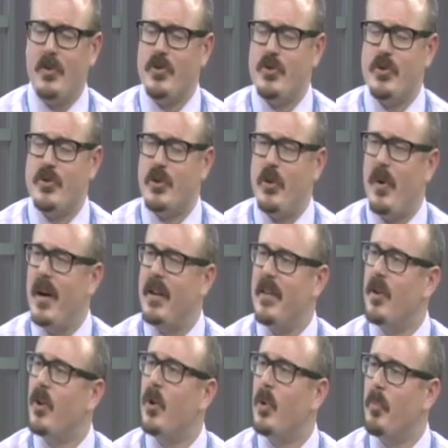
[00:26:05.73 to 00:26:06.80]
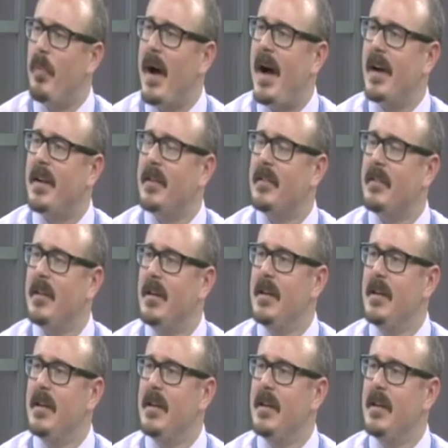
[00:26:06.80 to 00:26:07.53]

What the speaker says: or so out of their own pocket.